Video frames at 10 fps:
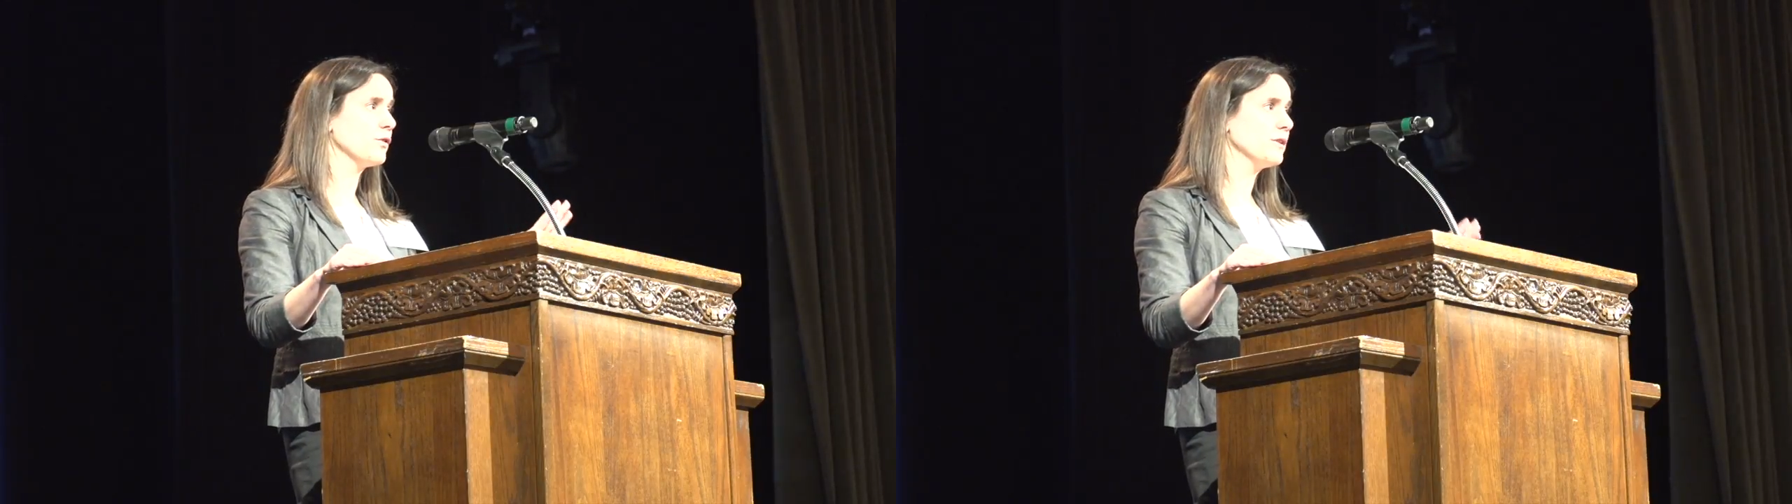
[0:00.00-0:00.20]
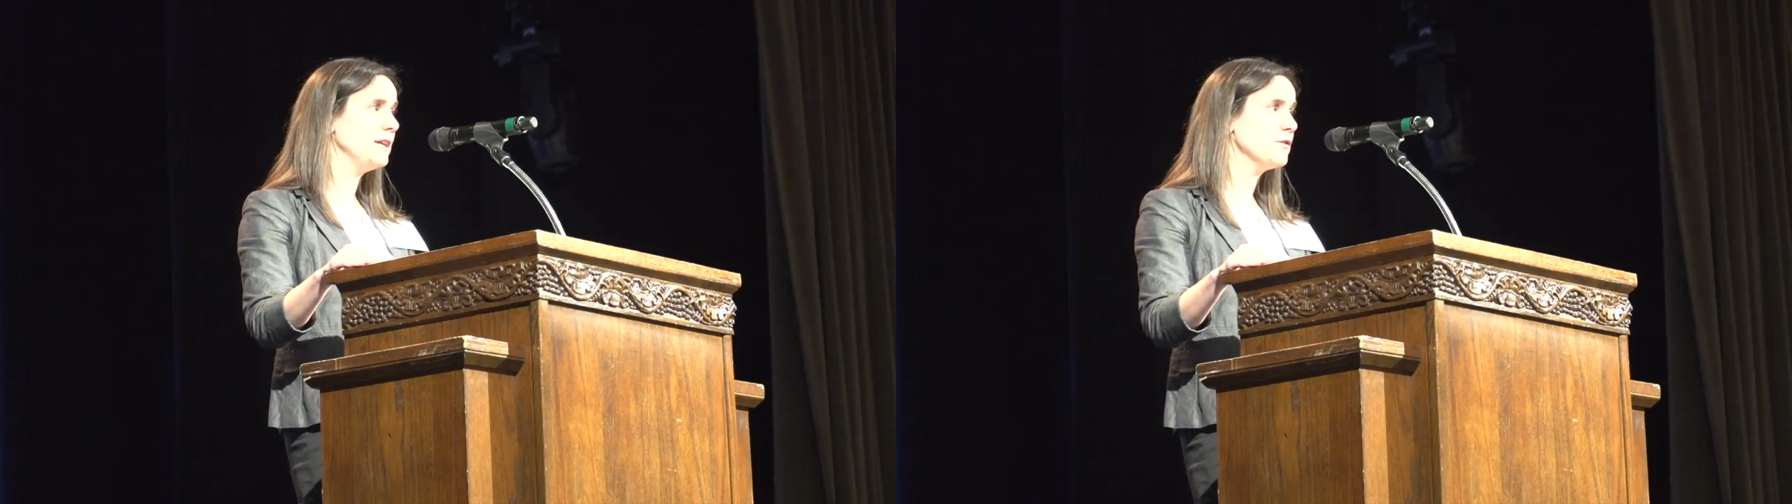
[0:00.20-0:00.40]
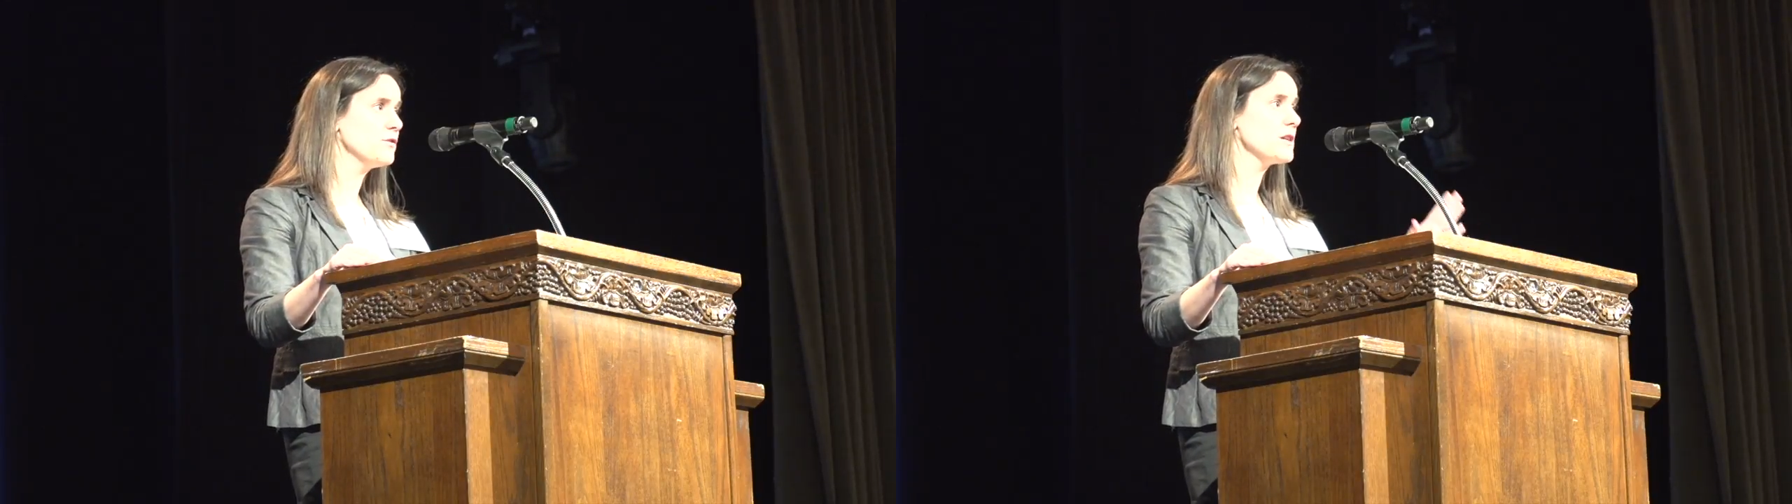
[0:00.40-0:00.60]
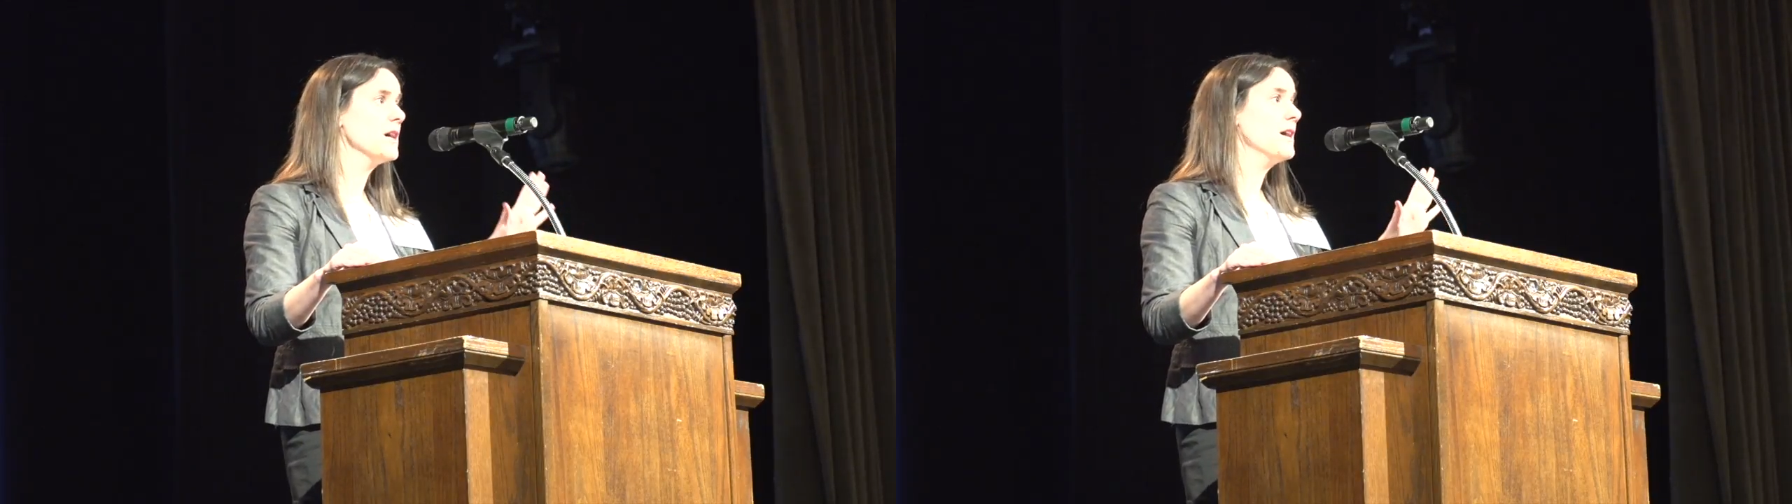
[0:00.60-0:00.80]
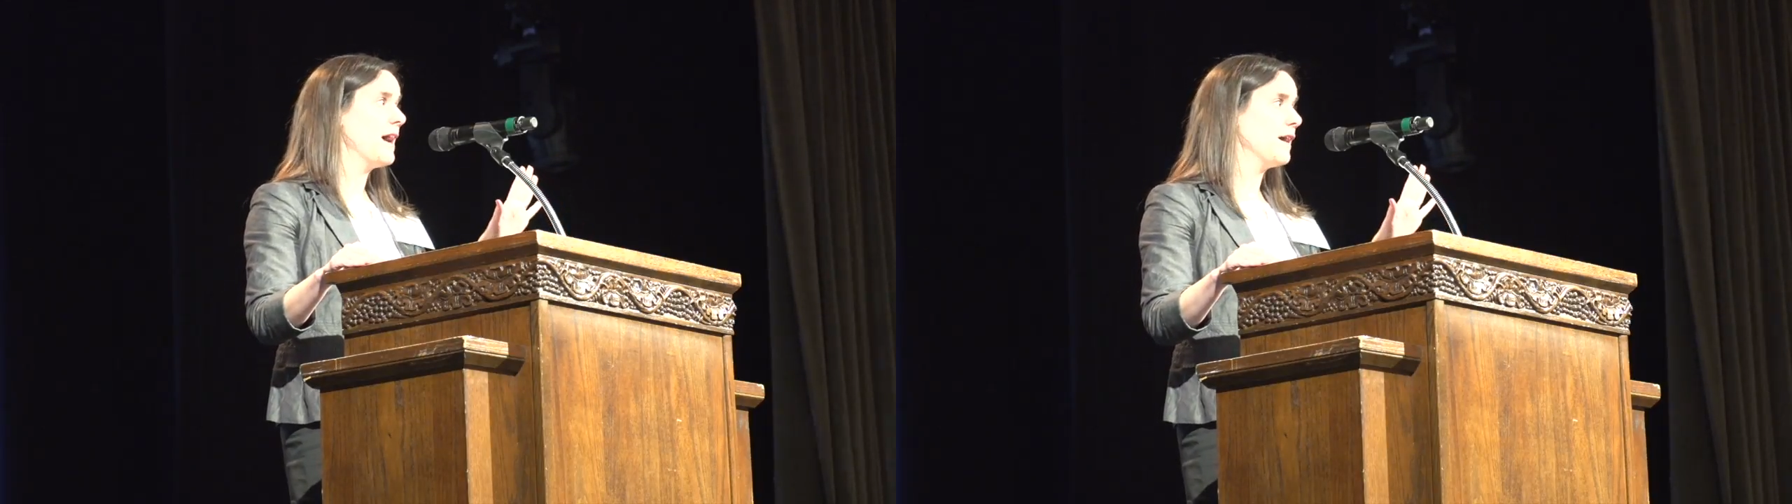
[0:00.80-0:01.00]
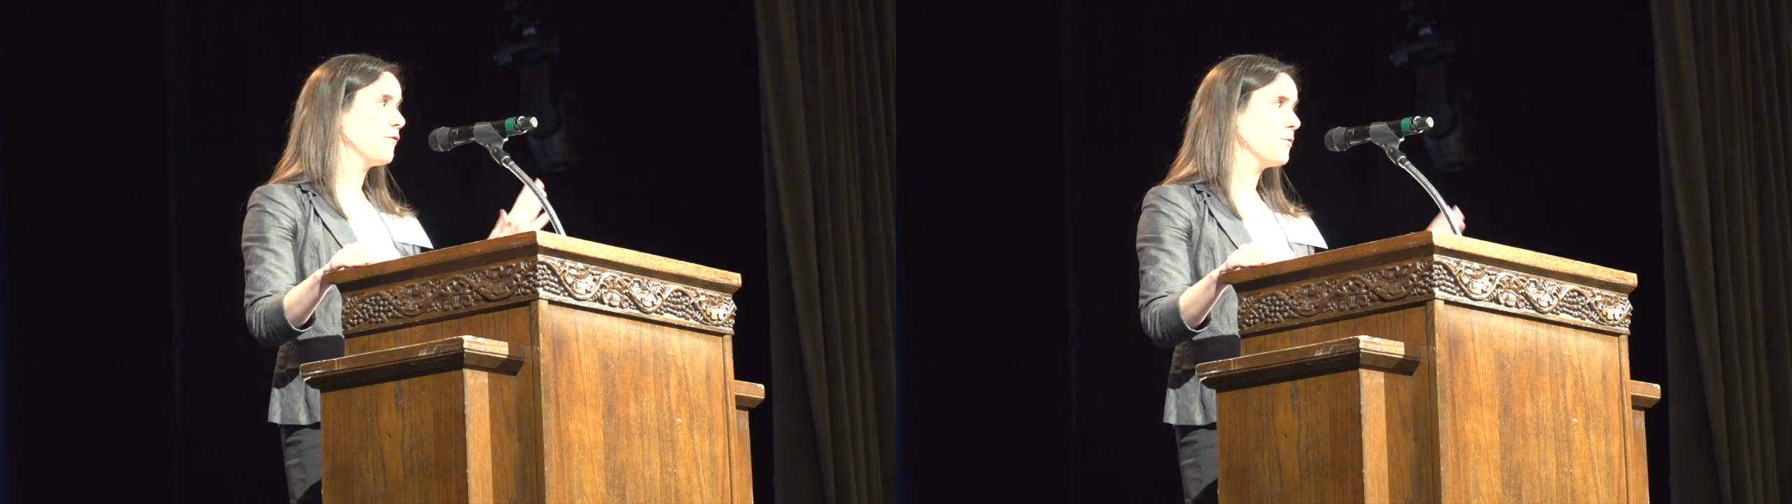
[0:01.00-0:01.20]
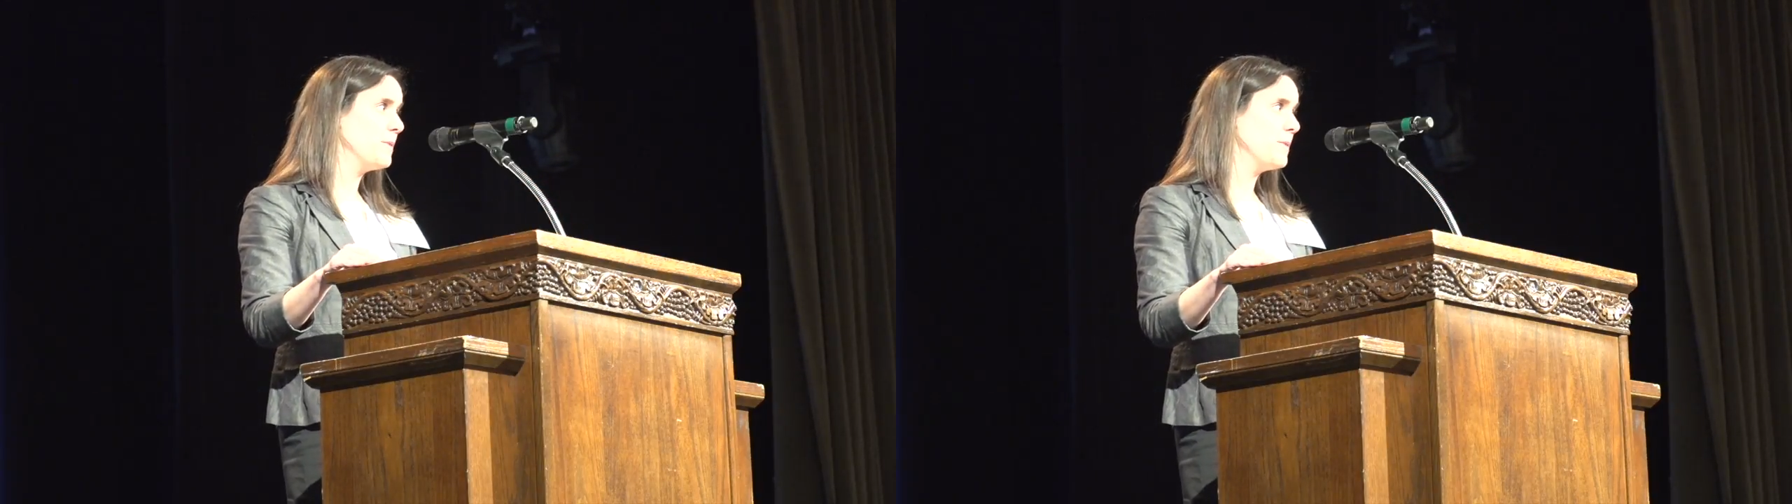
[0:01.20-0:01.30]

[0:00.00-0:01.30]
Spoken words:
leaders and for